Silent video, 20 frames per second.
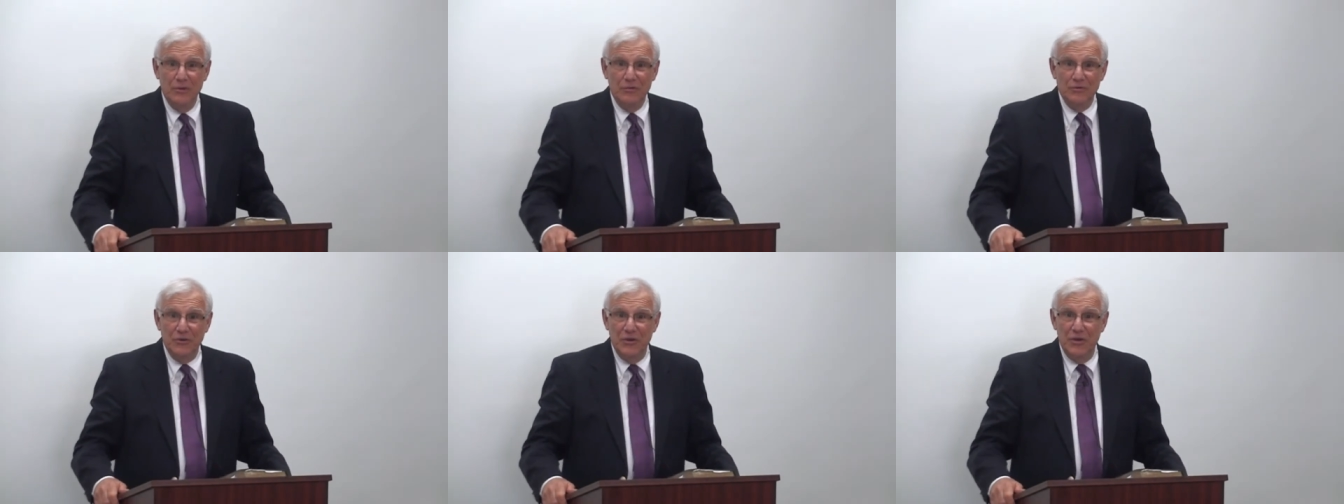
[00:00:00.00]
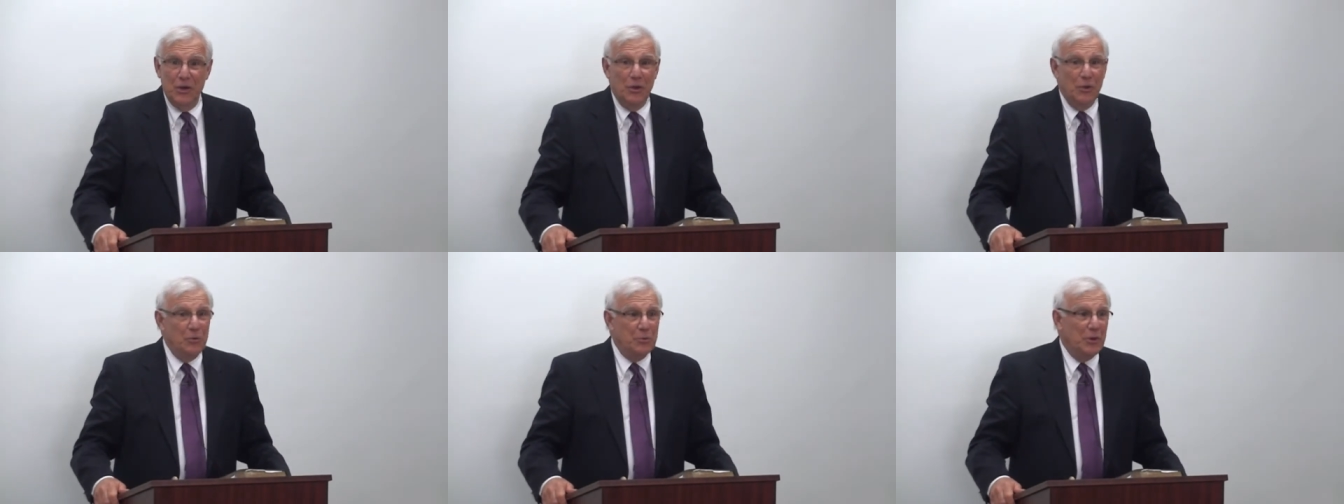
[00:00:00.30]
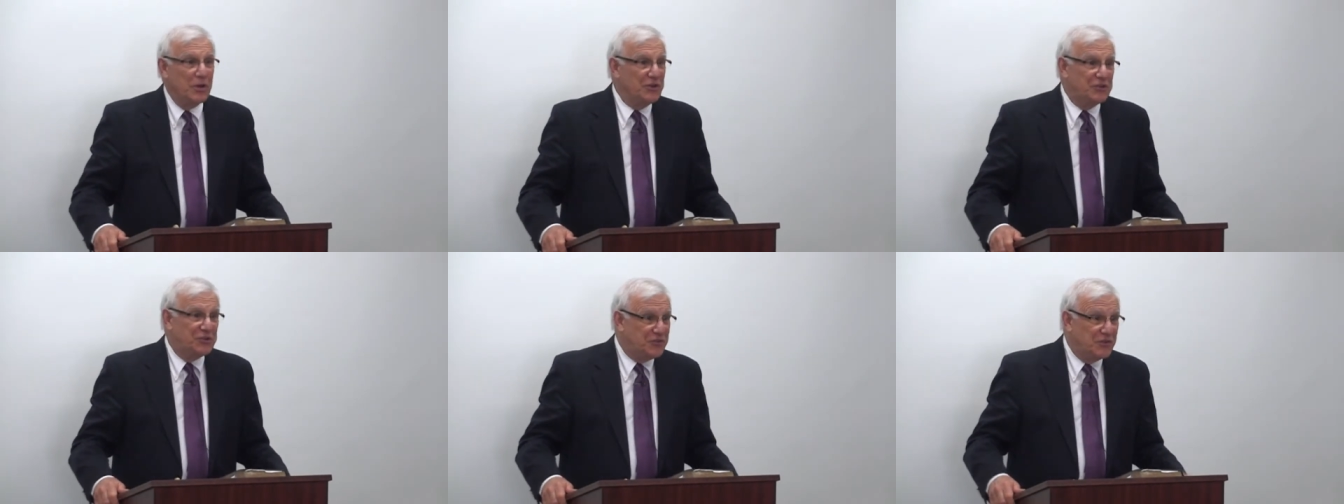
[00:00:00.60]
So you don't
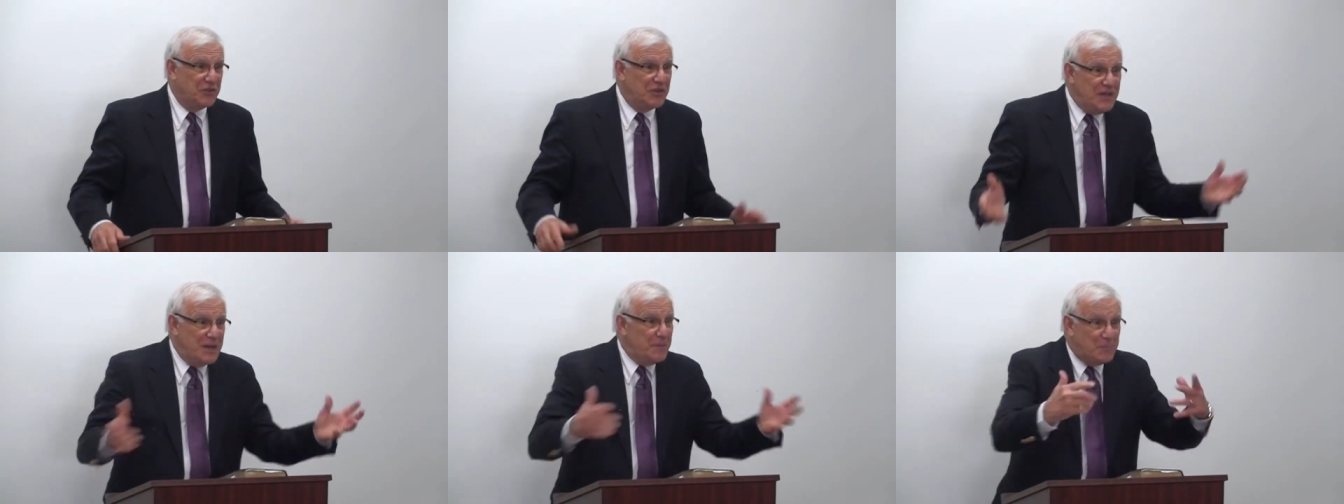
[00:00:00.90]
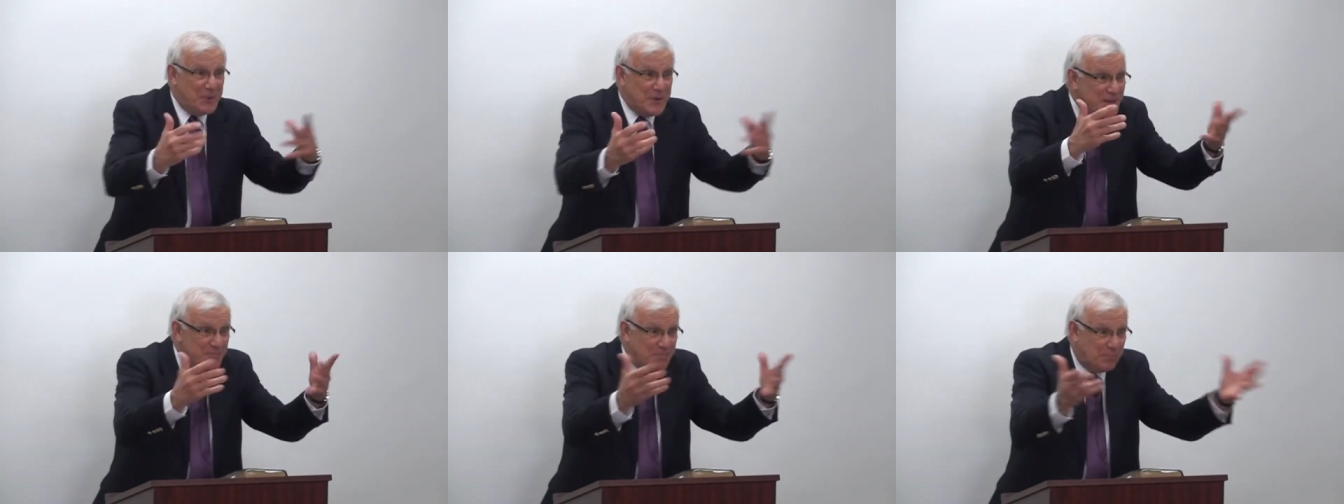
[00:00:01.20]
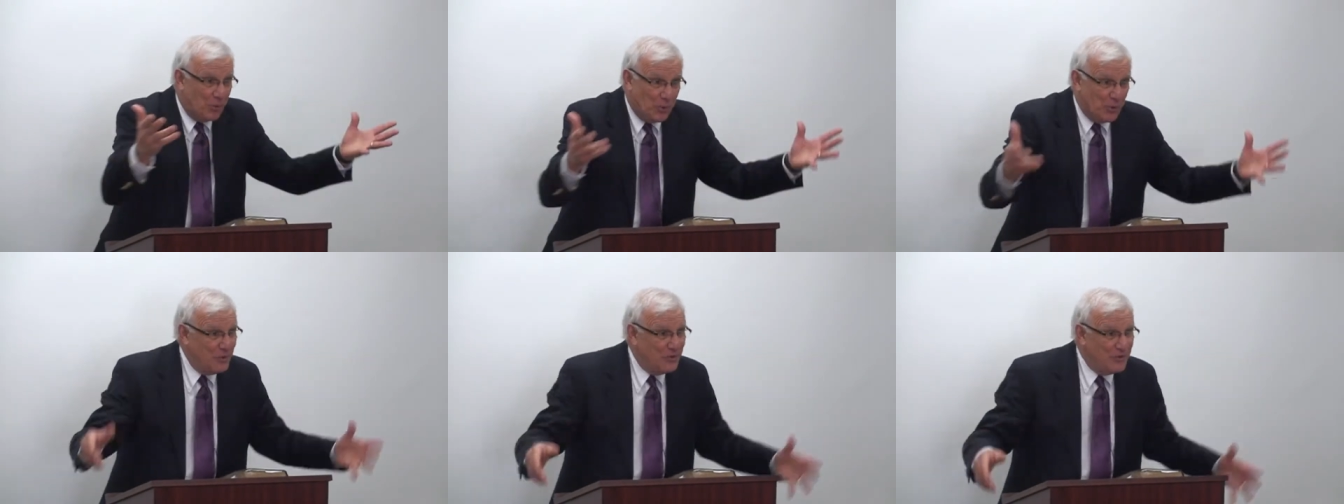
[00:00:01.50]
really see
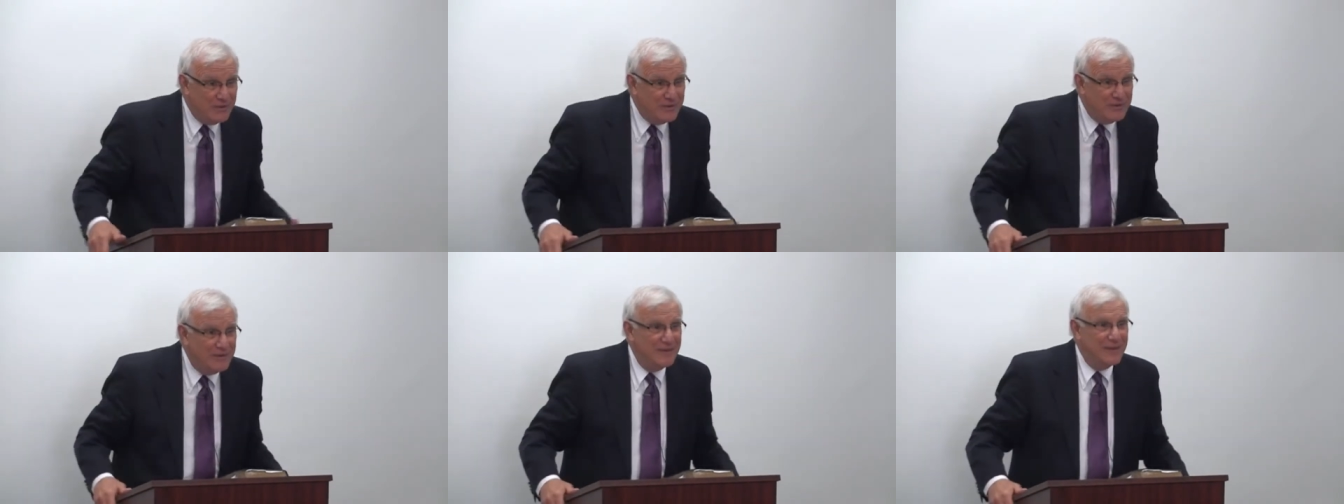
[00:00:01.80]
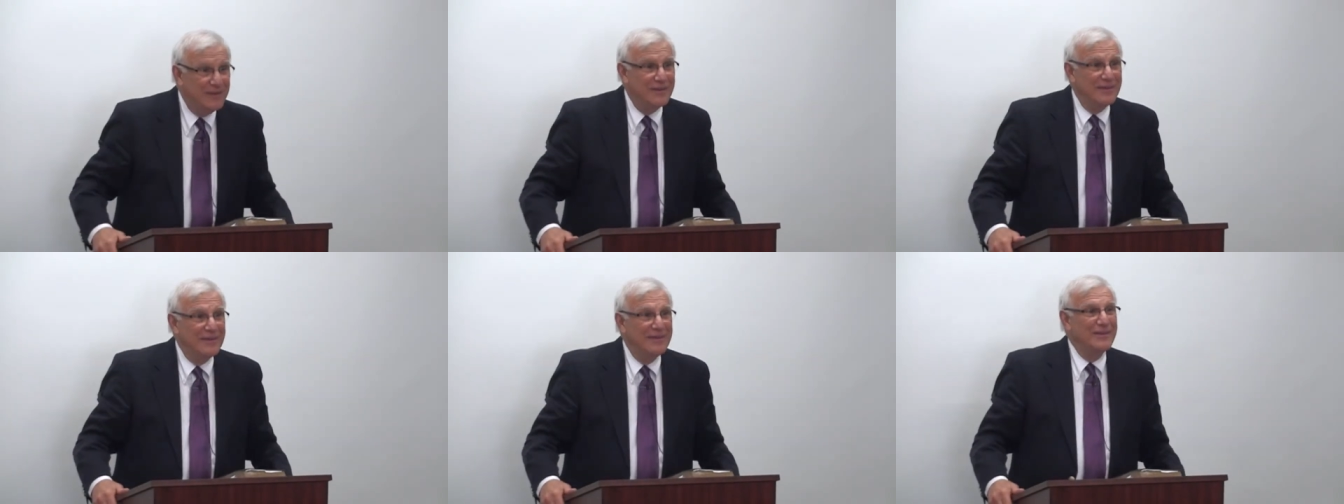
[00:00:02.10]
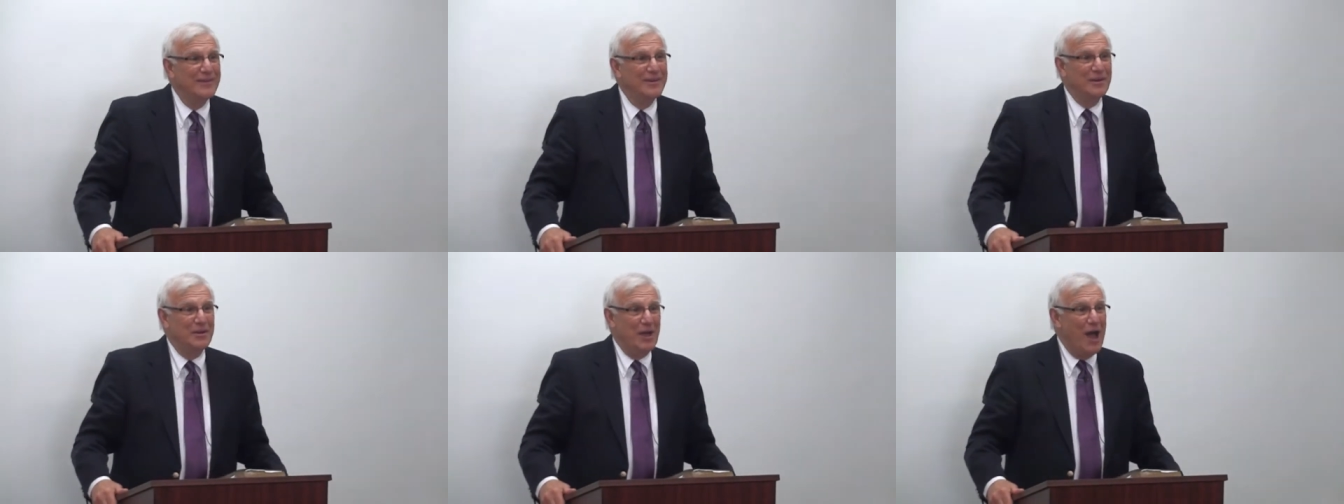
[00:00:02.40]
people.
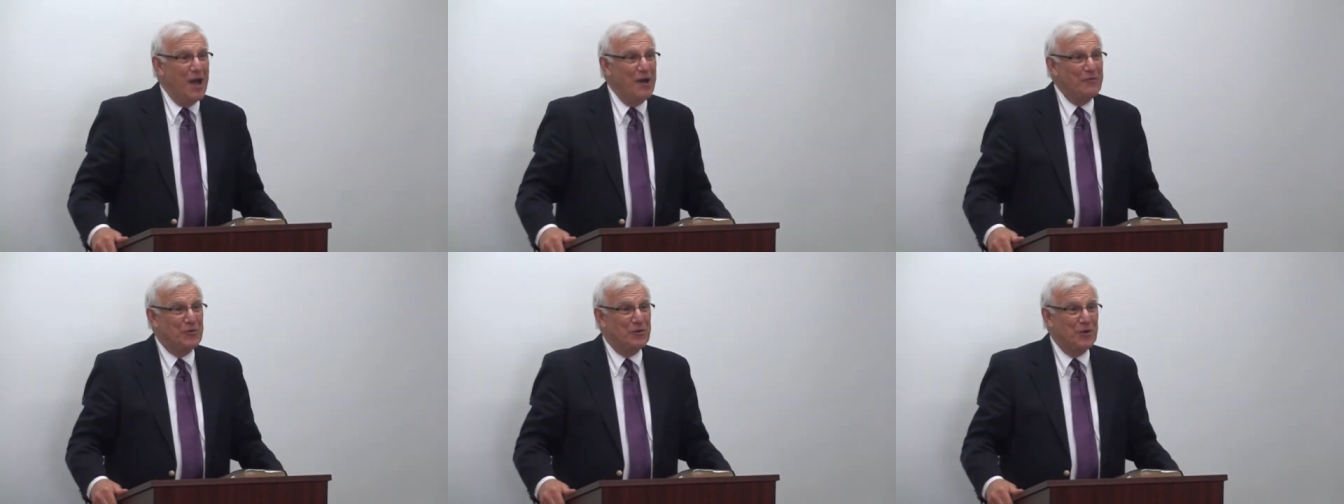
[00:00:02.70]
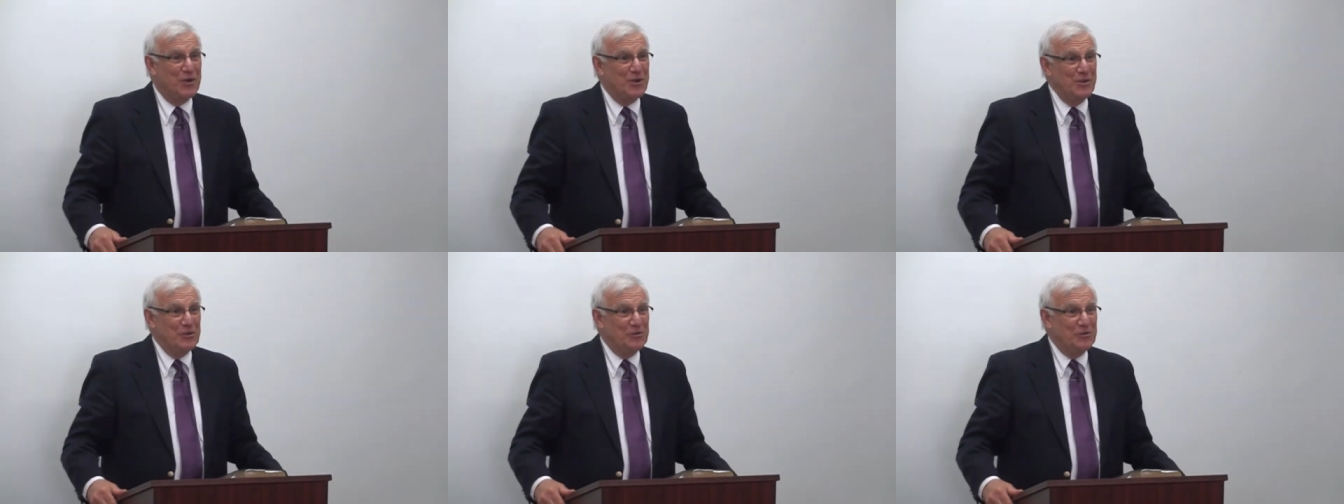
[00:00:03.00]
In Africa,